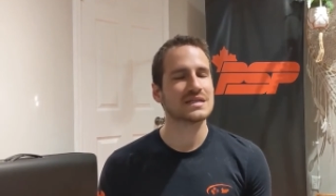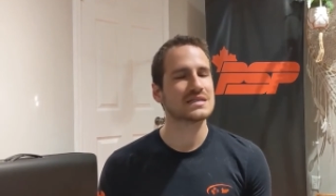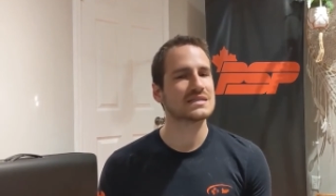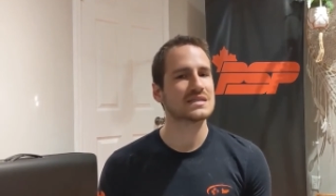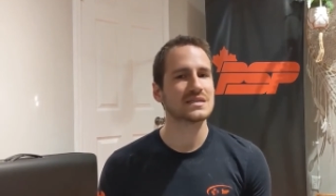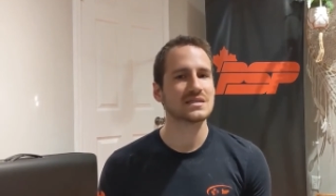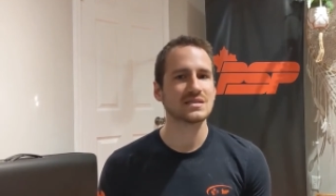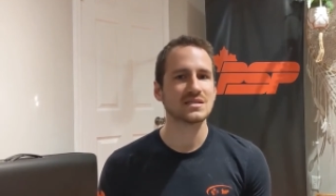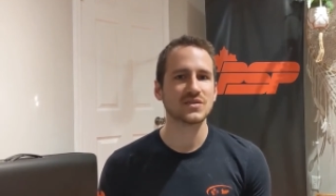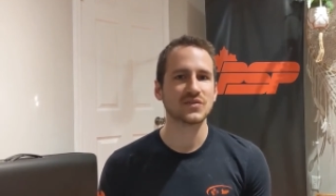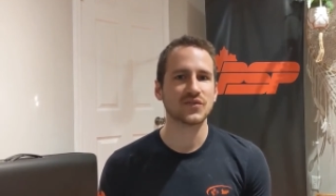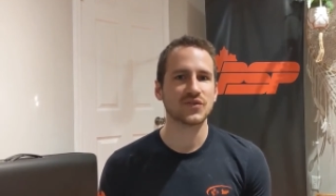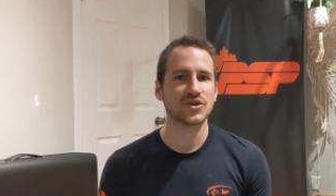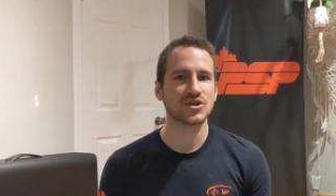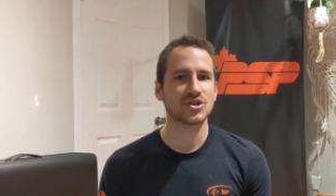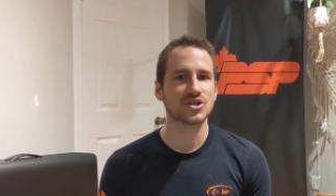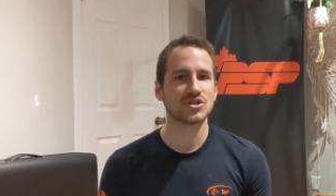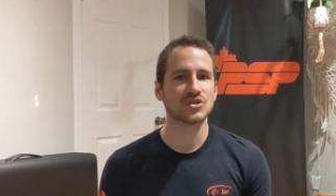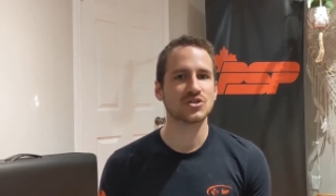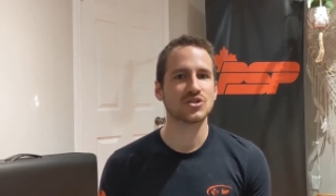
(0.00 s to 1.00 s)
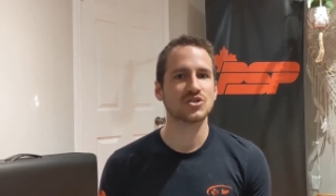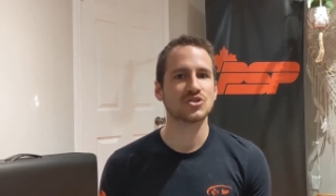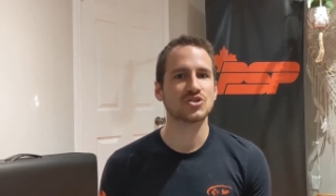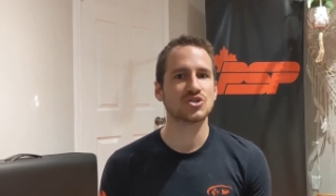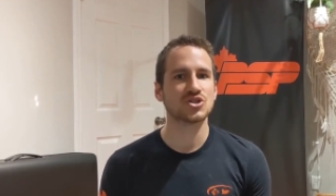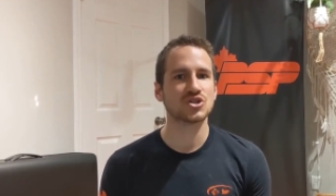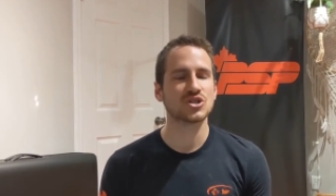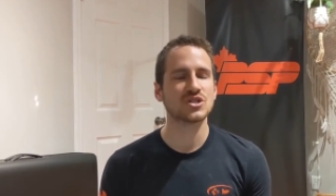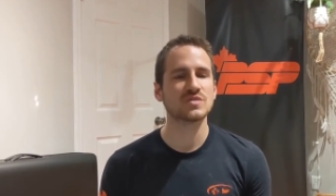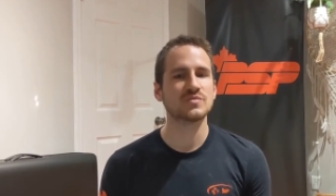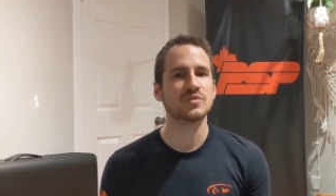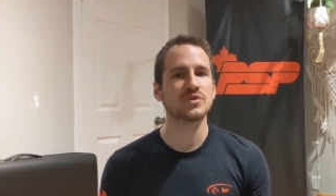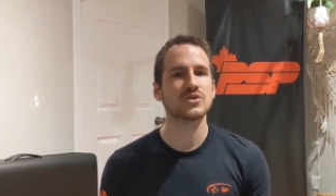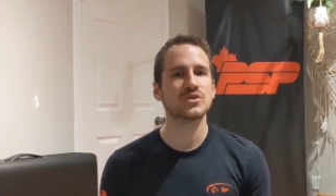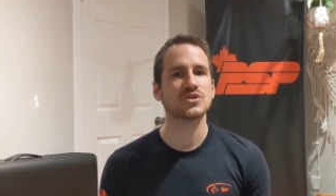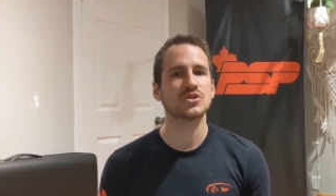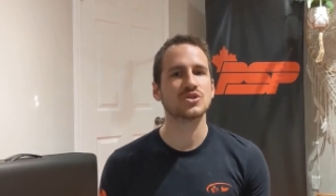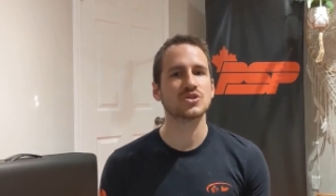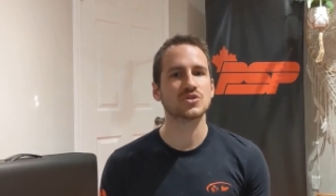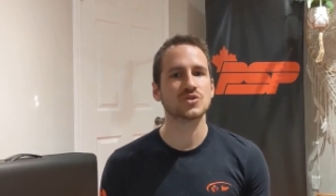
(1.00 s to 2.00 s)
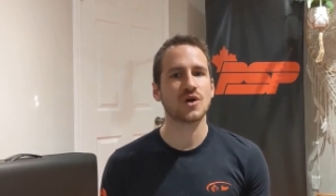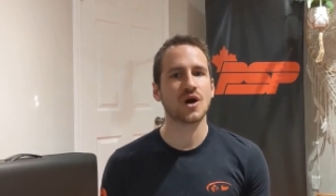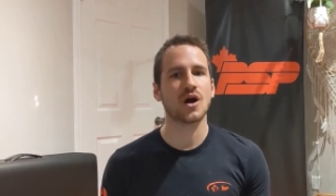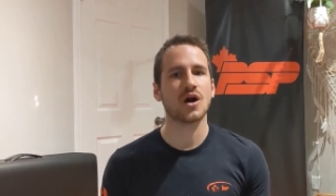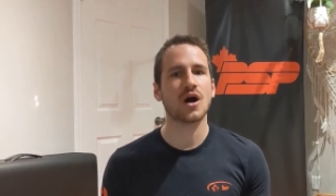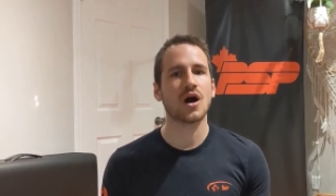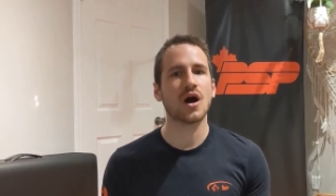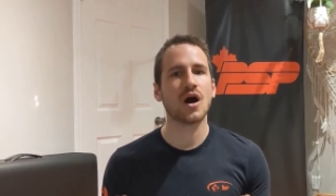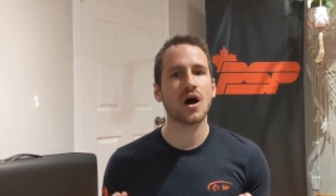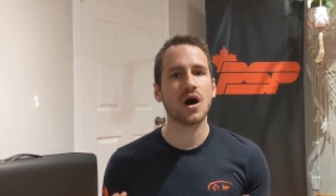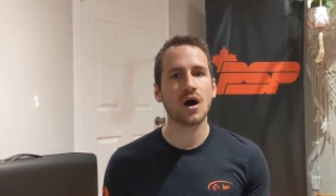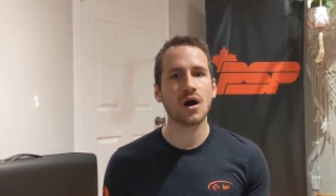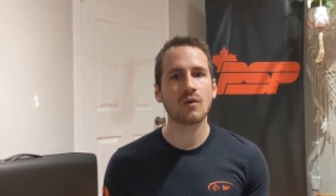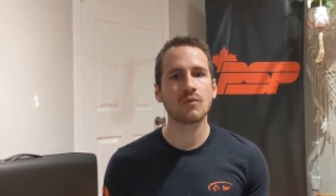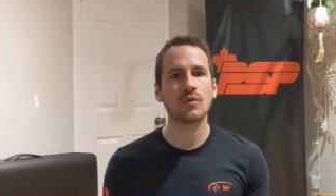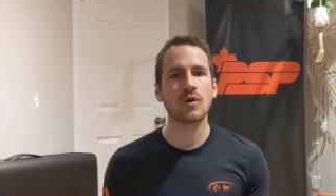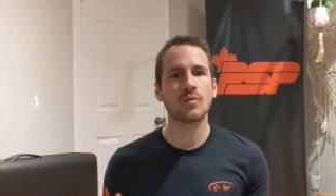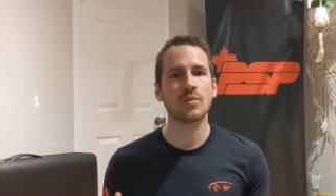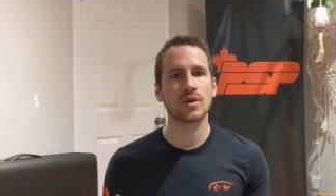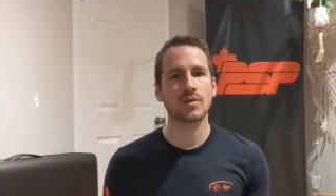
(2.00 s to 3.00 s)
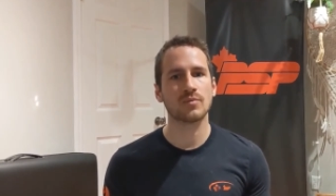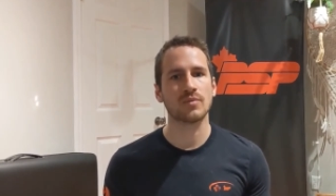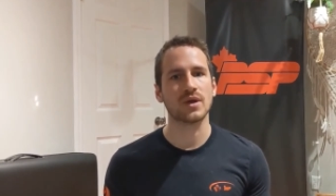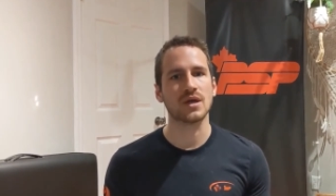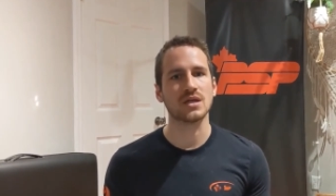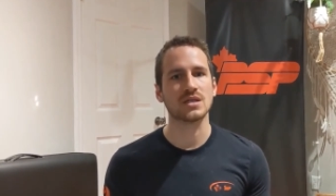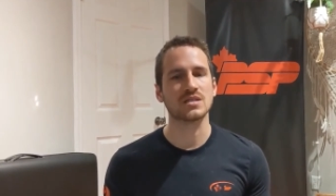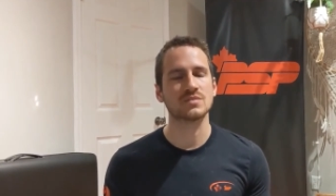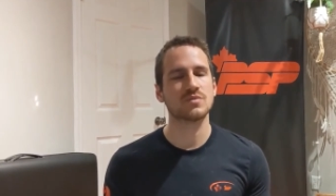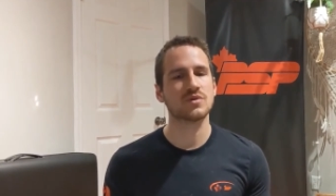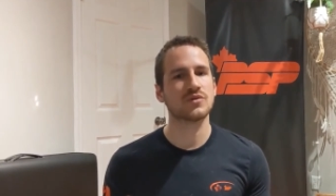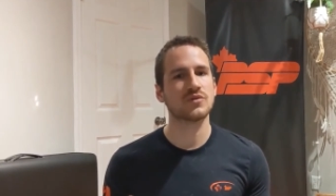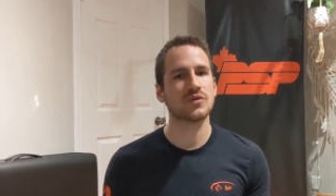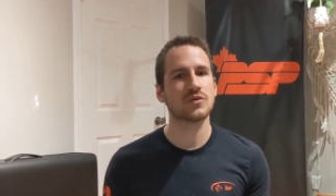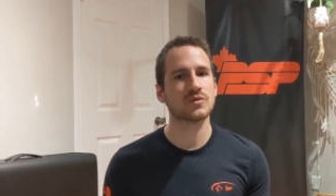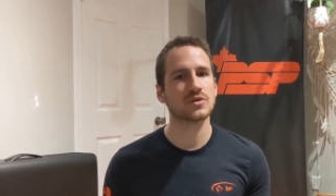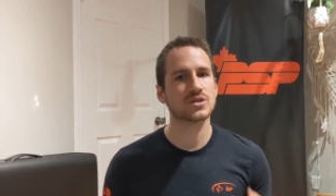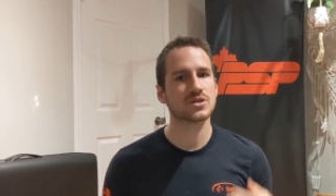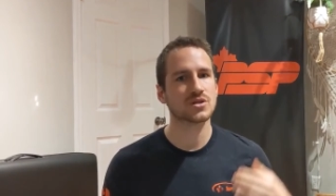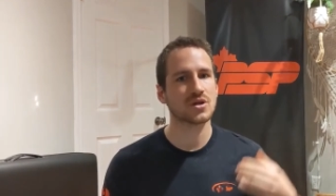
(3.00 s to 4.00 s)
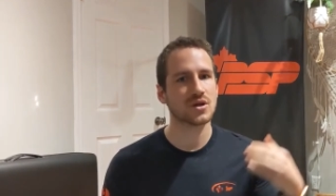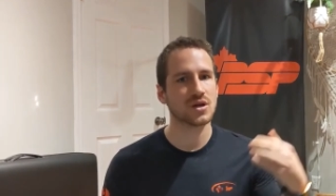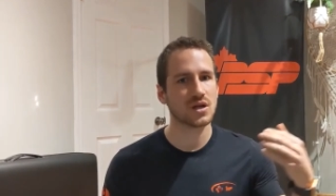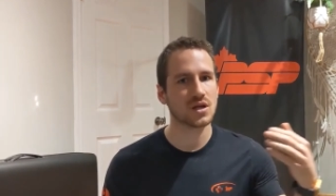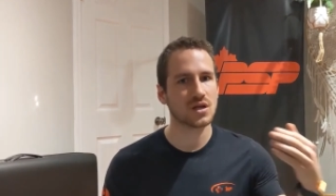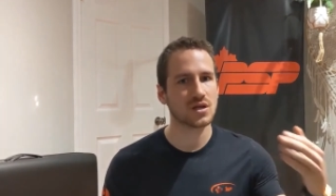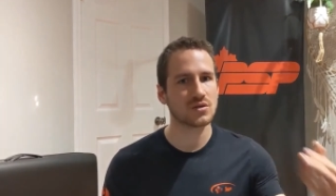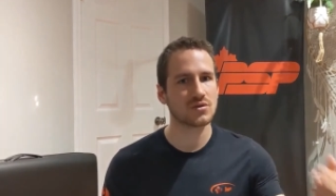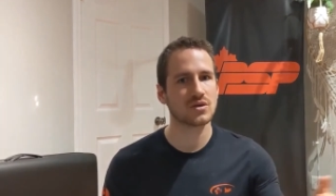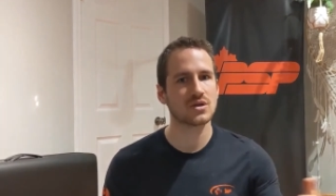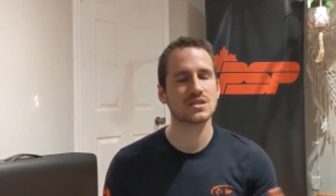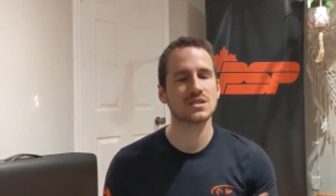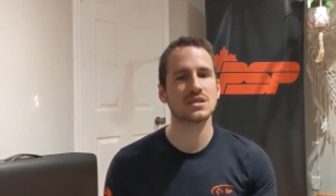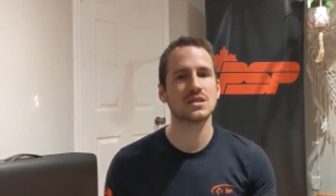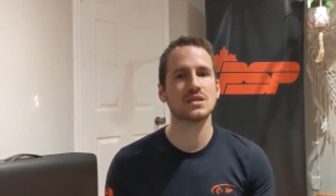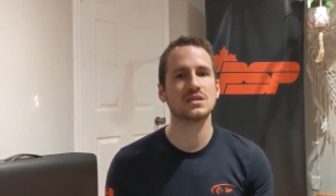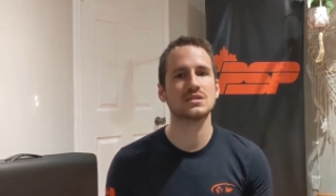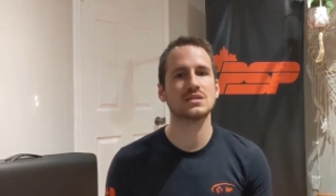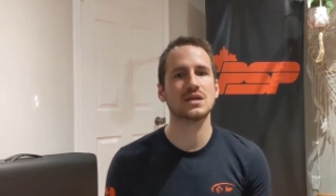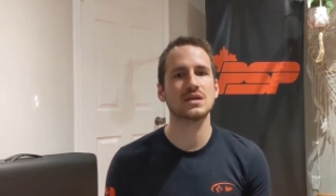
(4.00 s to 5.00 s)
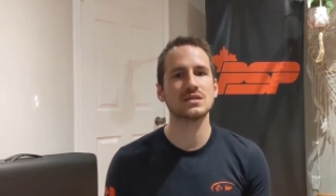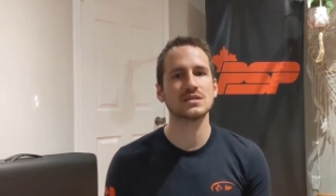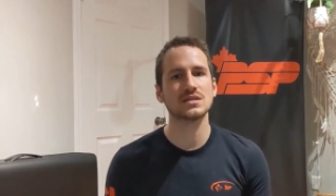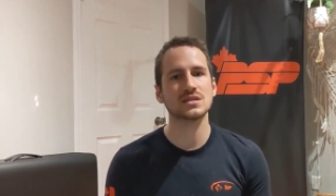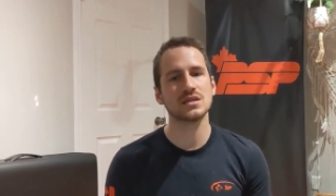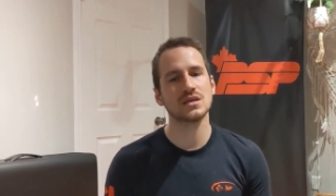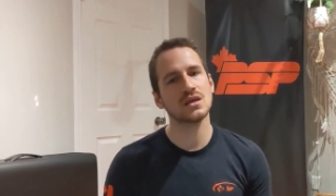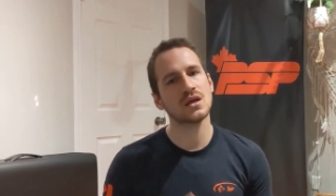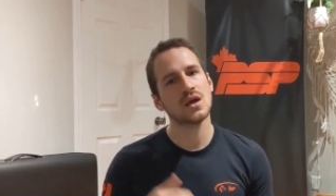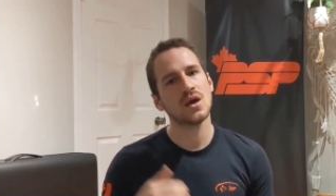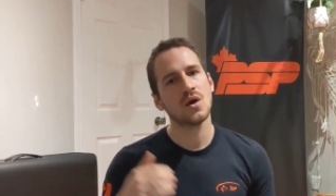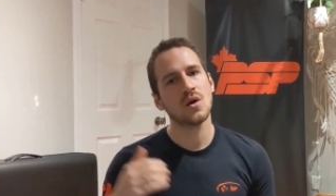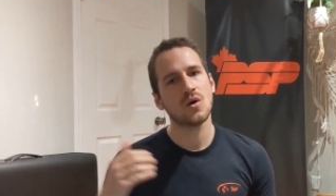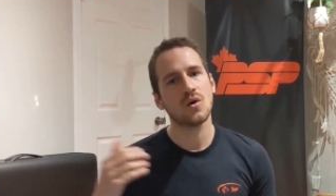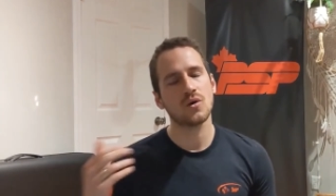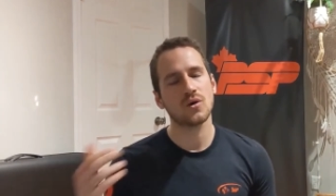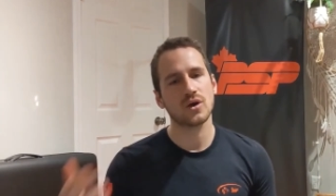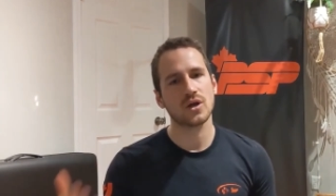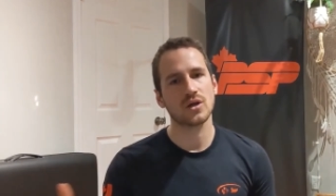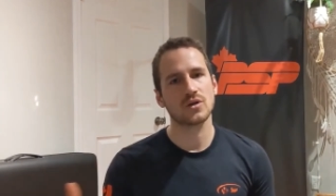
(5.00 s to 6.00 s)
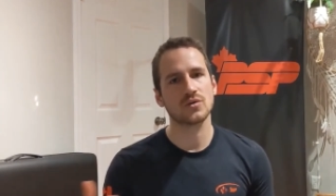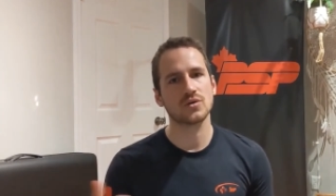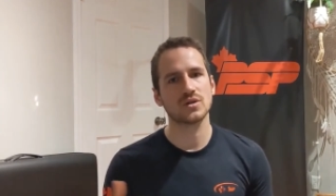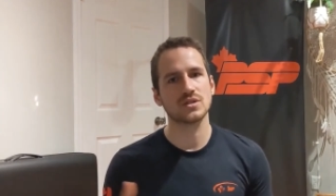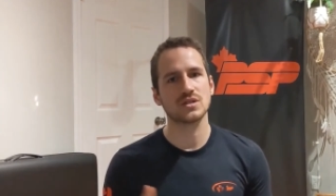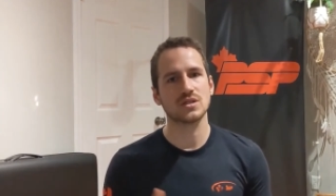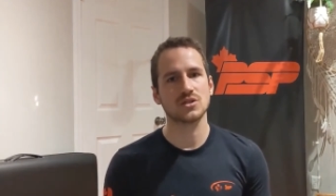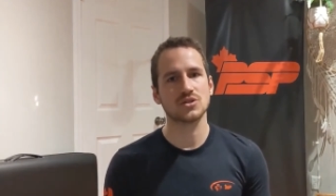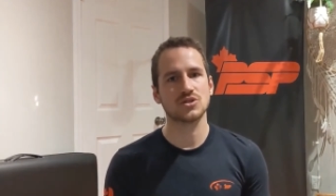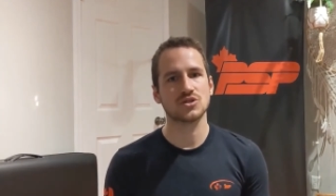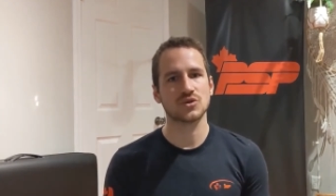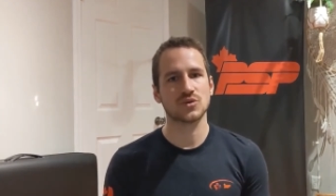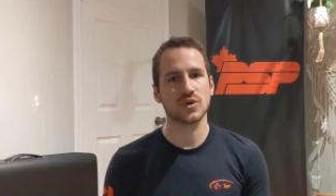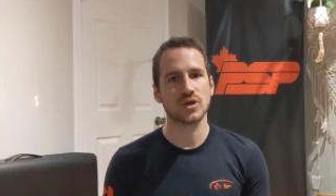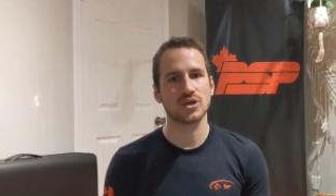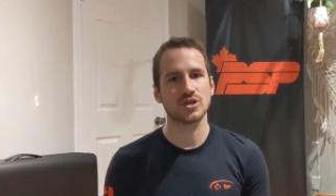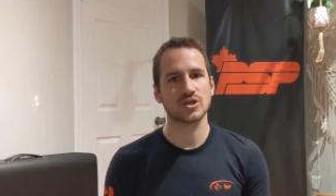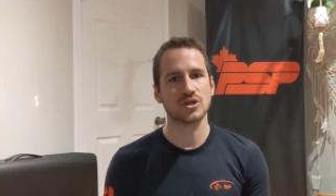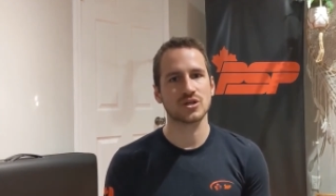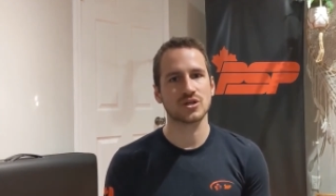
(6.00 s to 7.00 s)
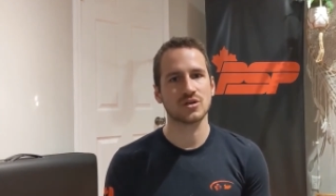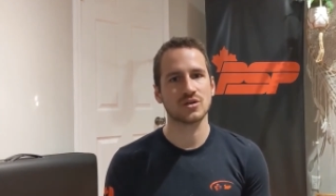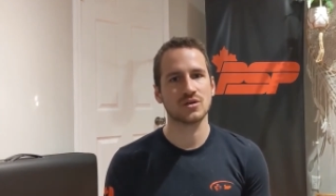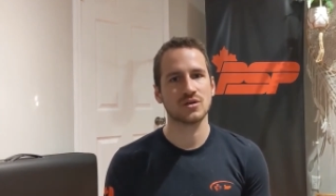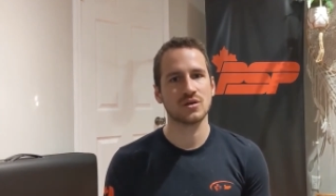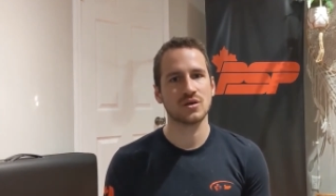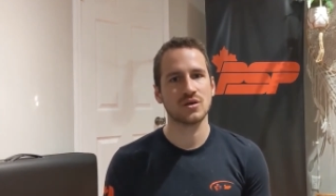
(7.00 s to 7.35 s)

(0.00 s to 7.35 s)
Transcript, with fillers: it's insufficient to just build a strong aerobic base before we start increasing intensity or increasing duration.